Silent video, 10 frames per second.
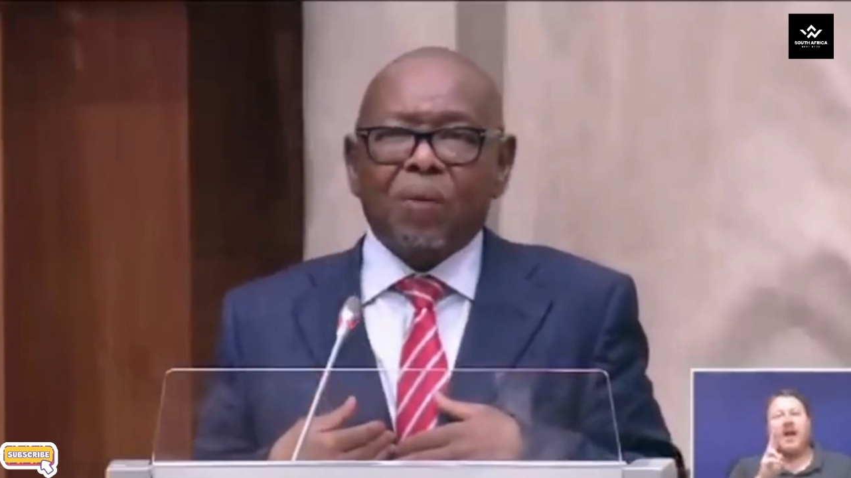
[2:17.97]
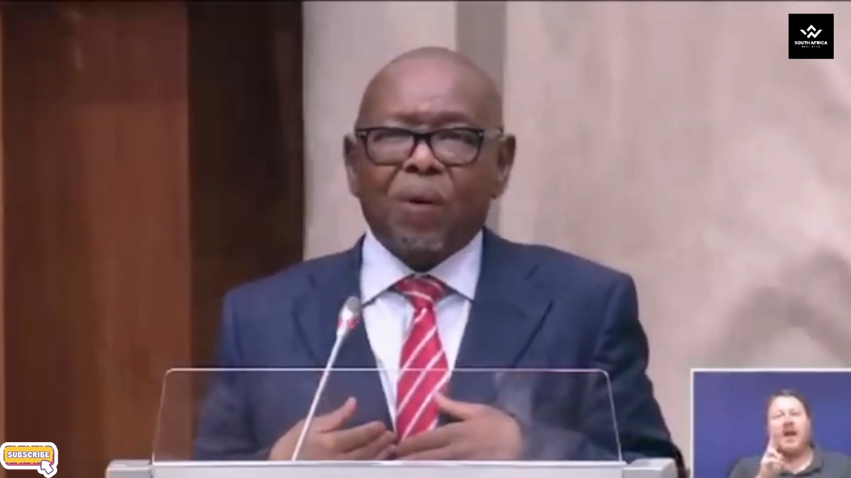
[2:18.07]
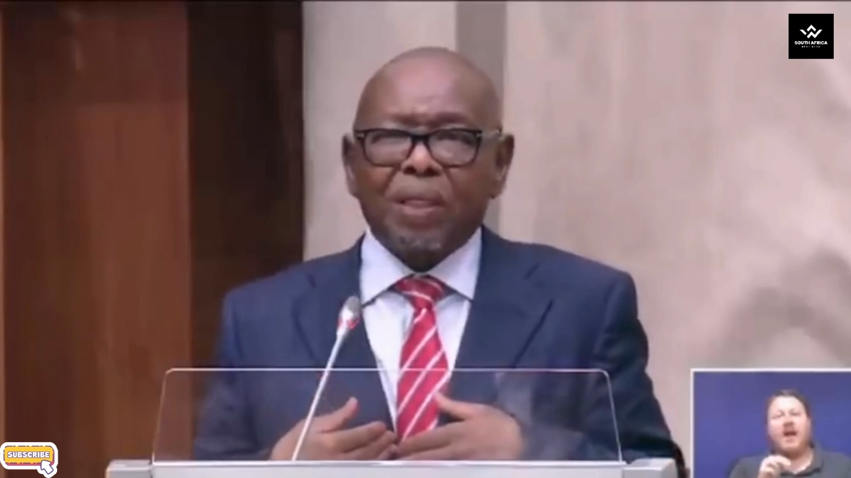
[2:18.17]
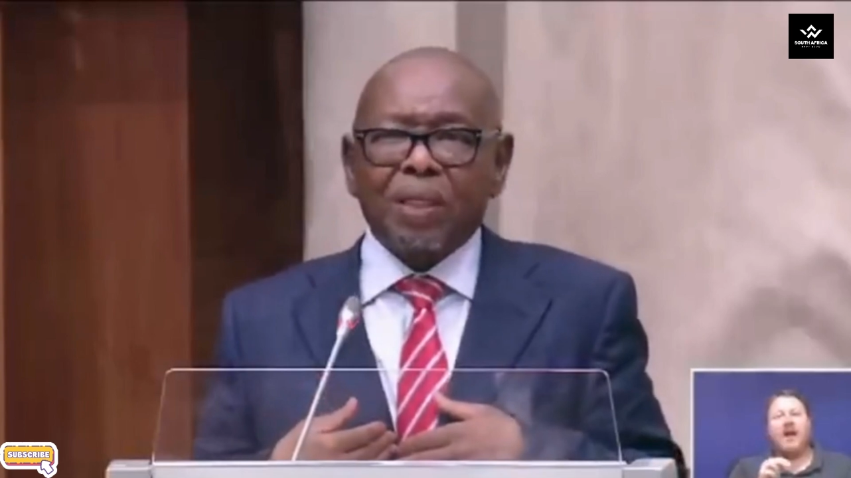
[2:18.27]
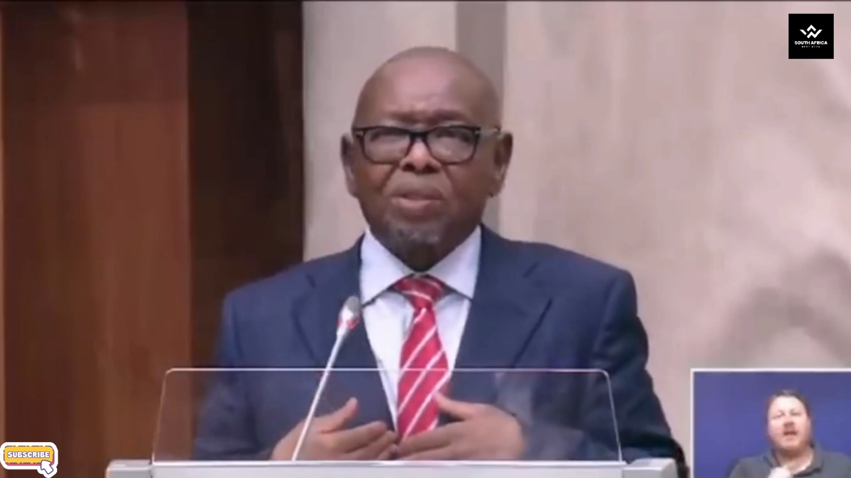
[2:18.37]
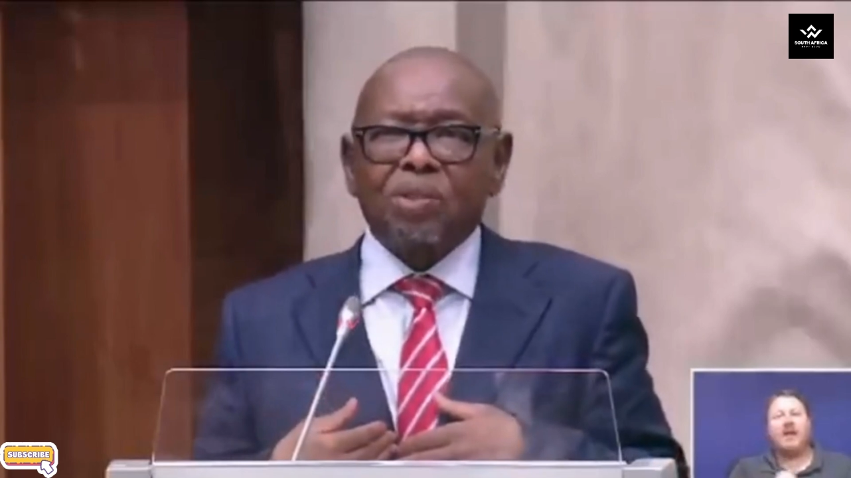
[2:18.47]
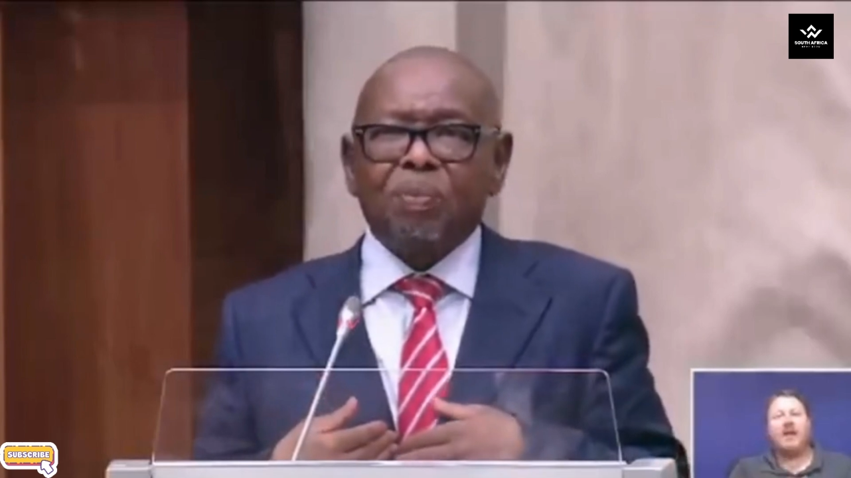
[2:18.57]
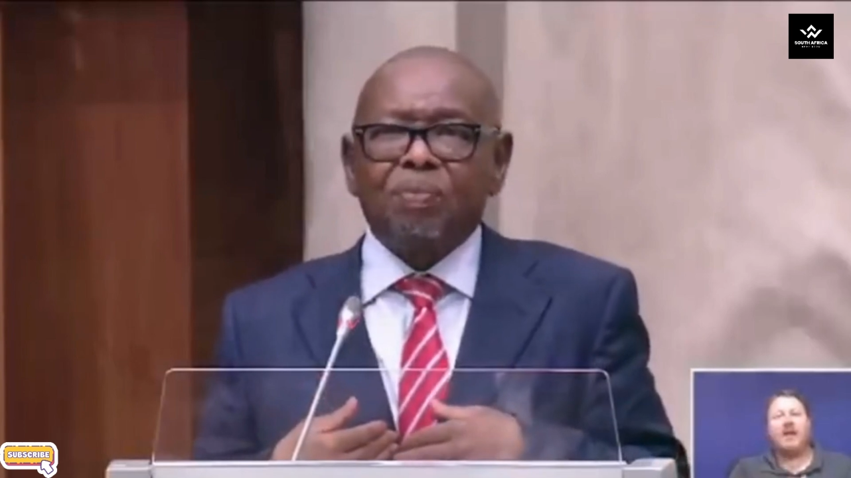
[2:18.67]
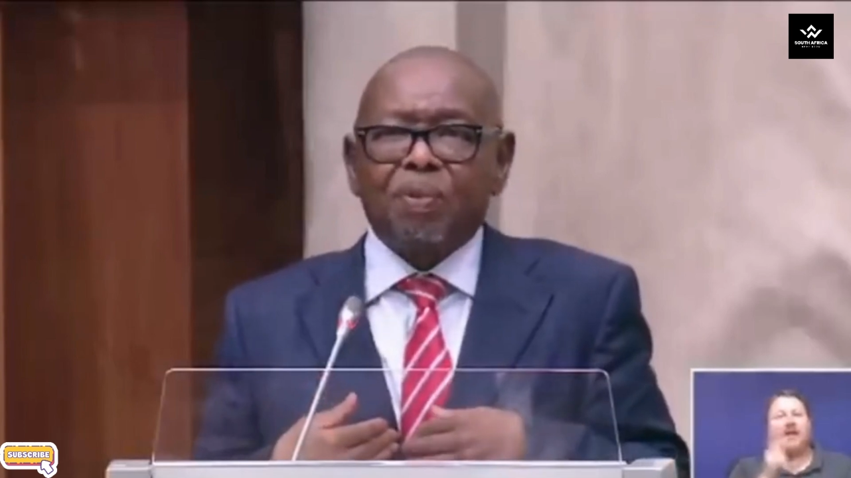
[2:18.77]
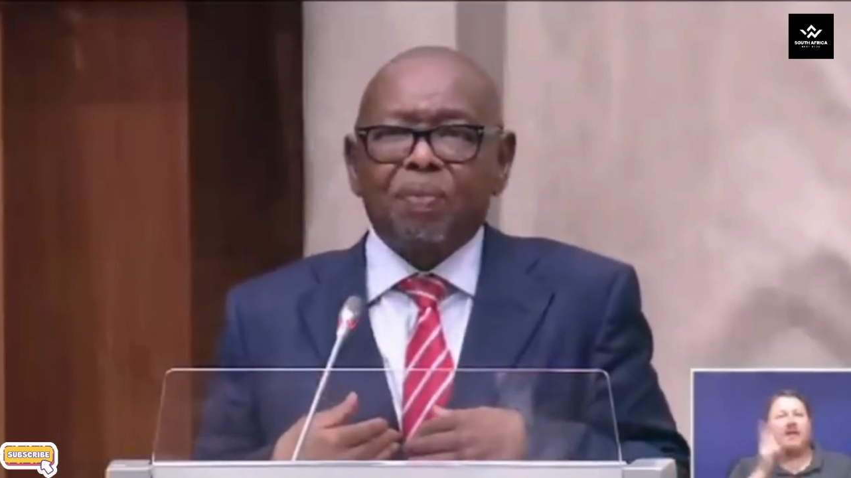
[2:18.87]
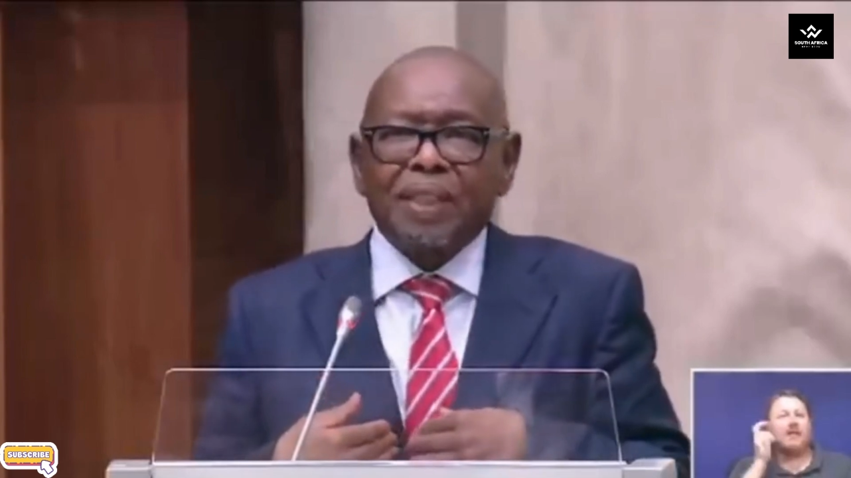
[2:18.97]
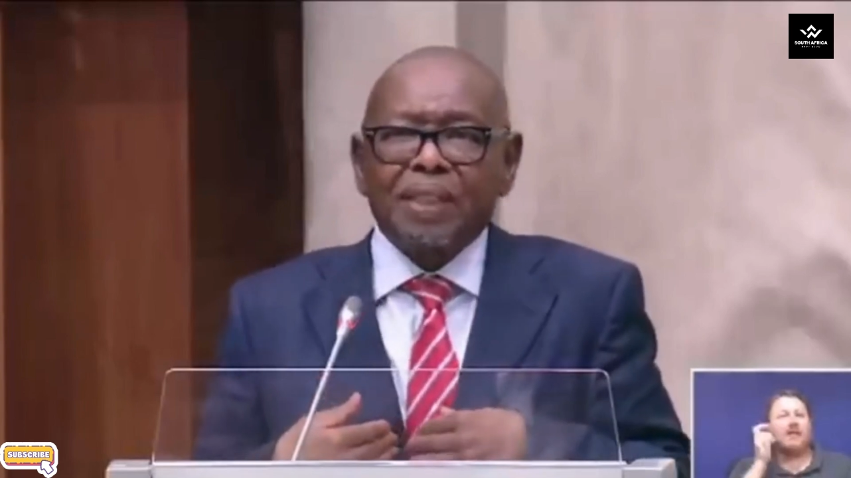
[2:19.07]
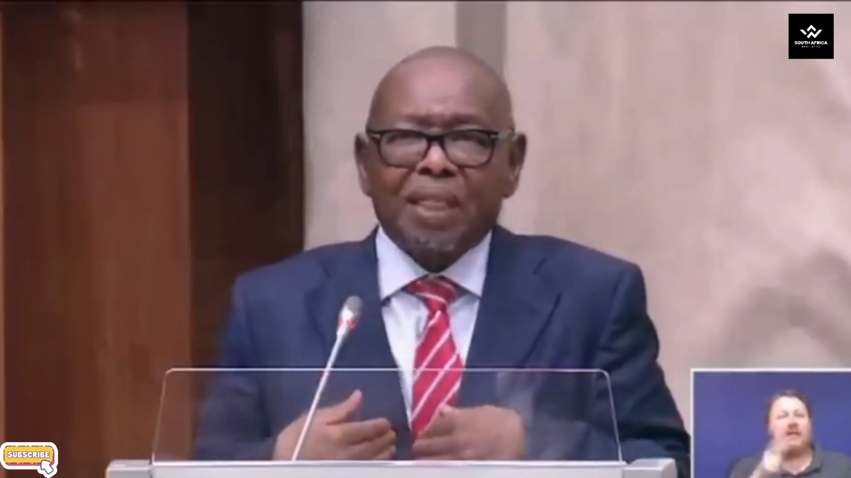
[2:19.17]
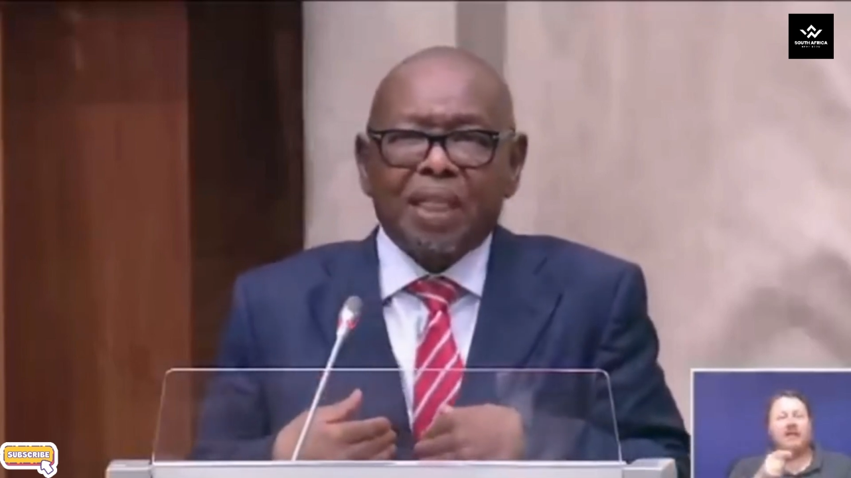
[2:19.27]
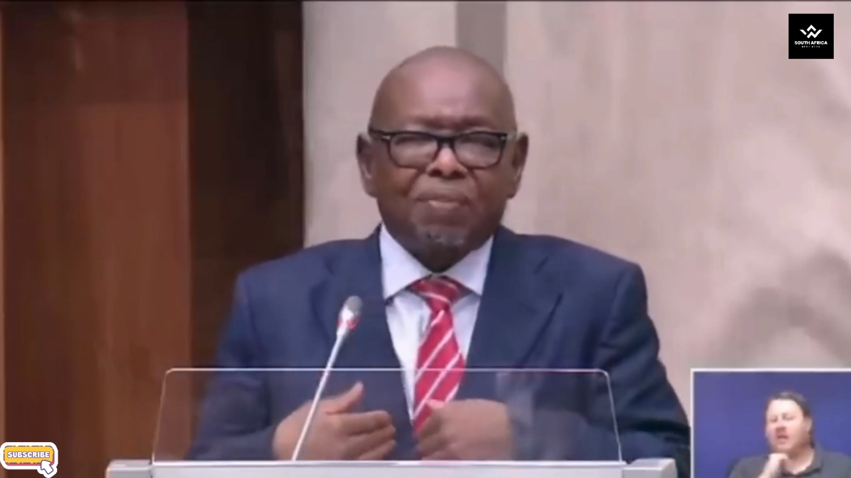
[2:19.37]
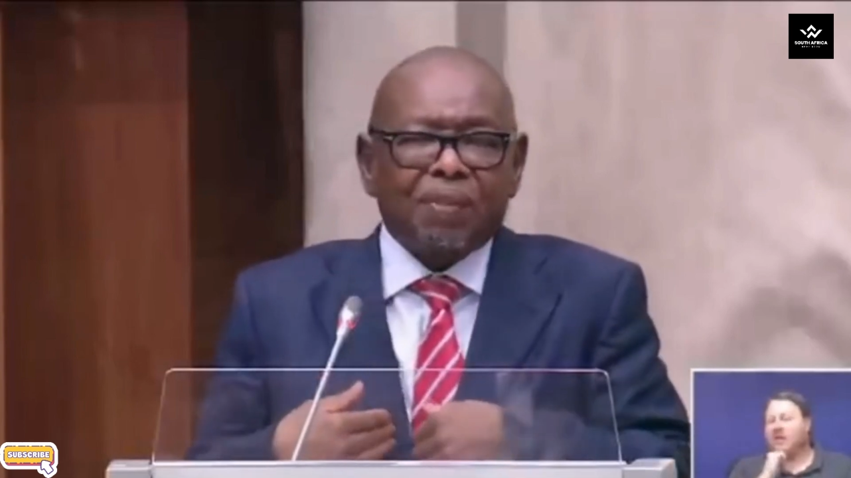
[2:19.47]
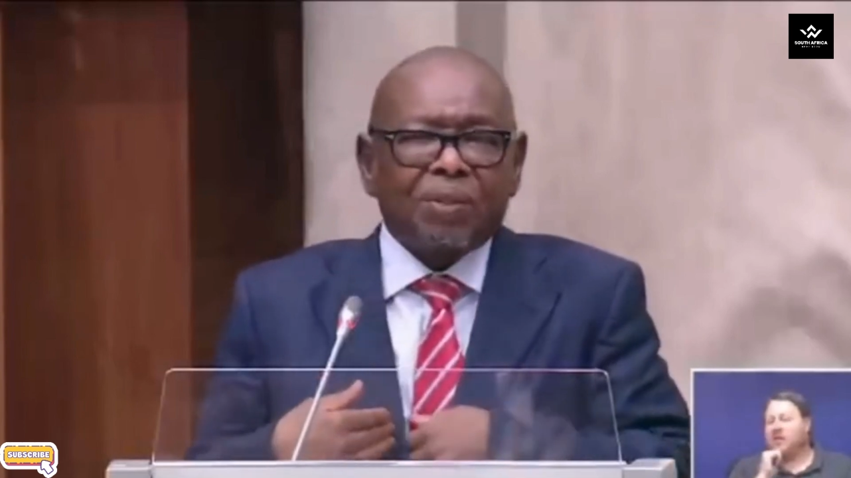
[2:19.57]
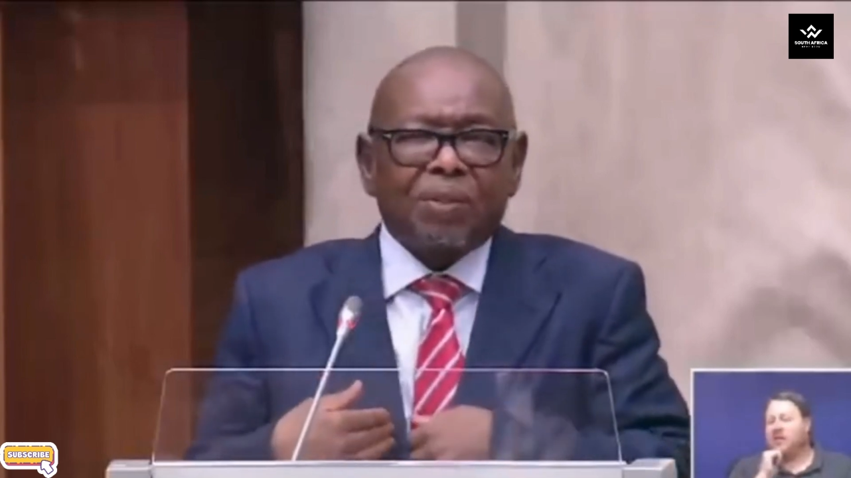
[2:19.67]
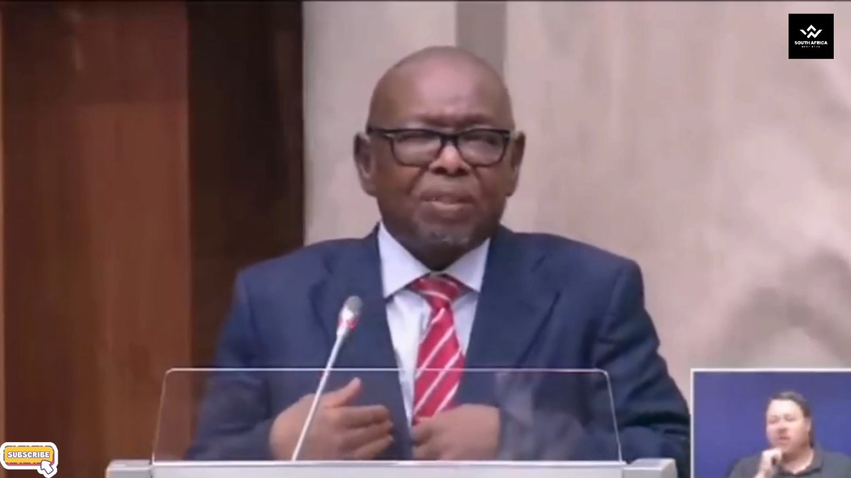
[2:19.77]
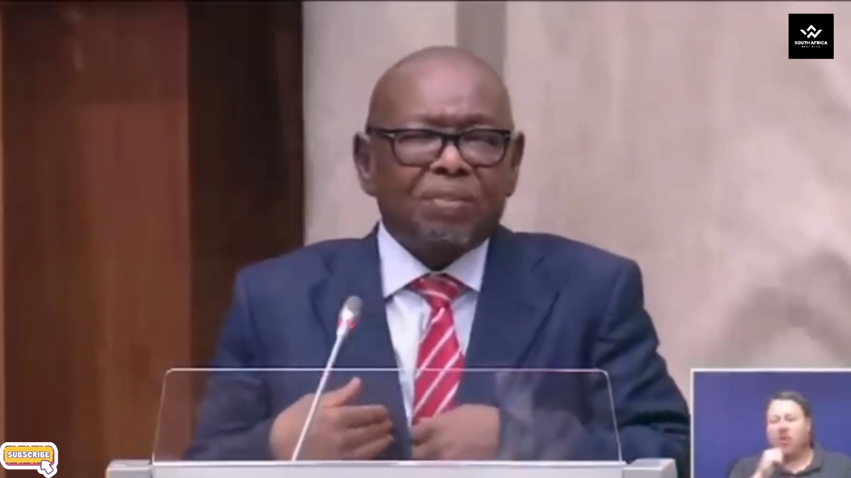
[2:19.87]
want the job for myself. I
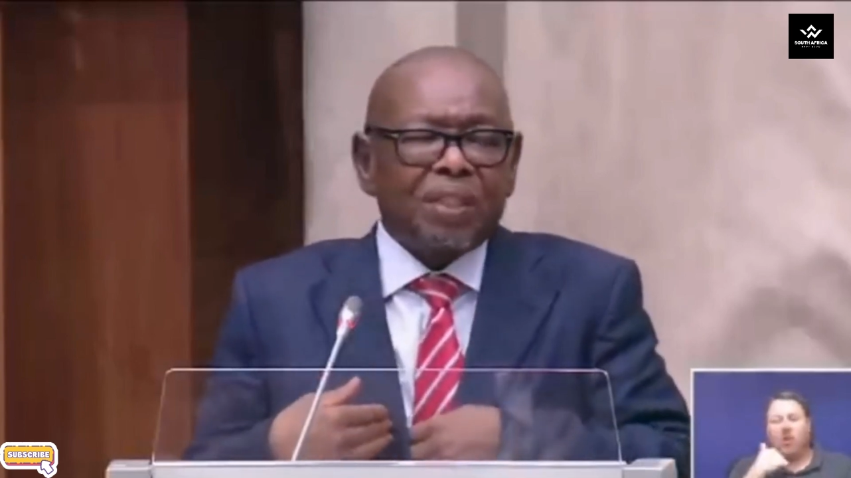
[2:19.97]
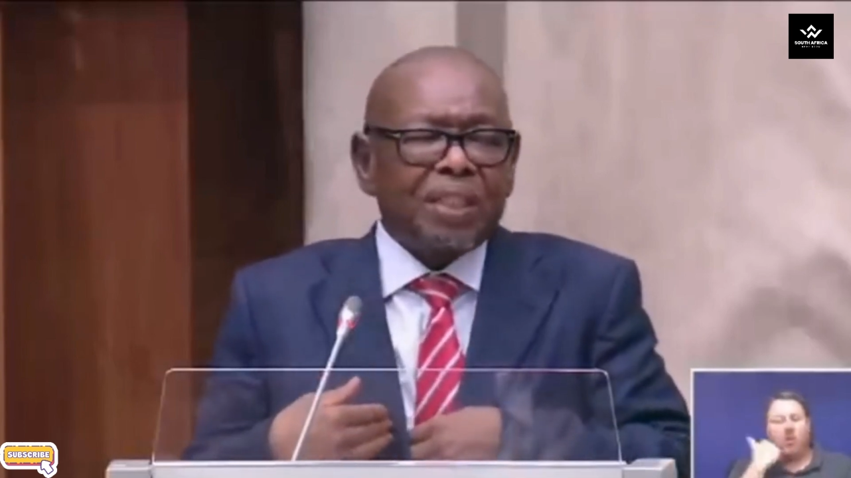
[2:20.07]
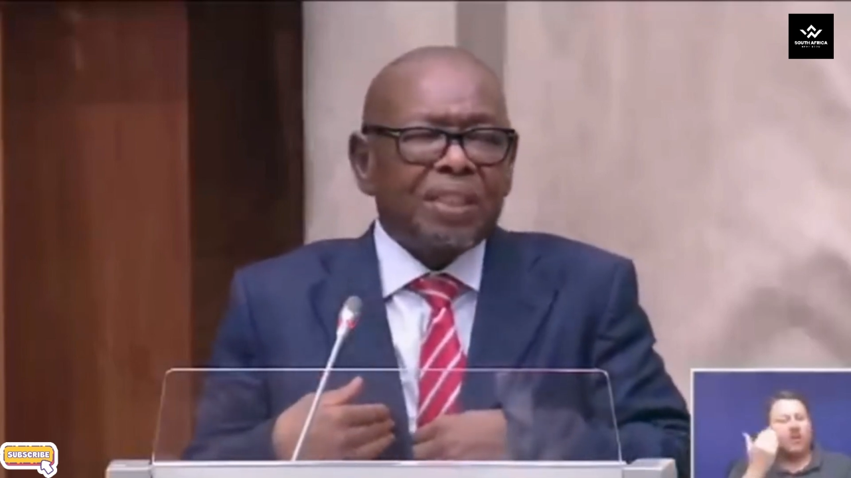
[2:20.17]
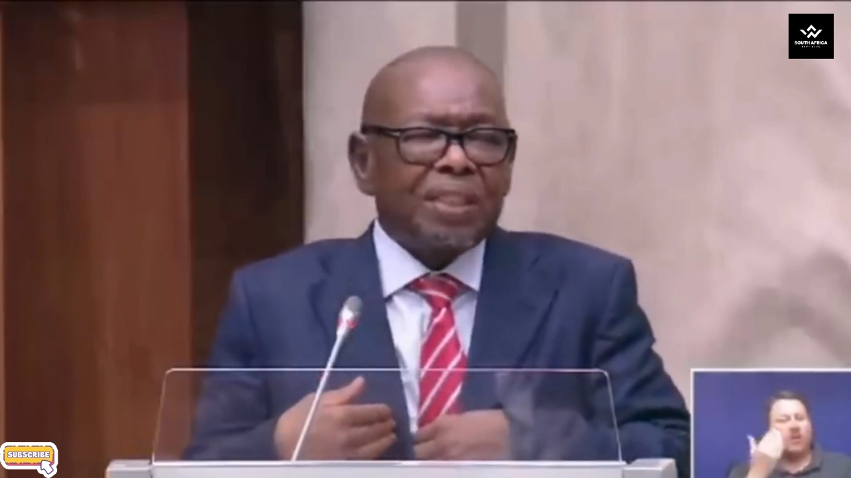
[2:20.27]
don't have any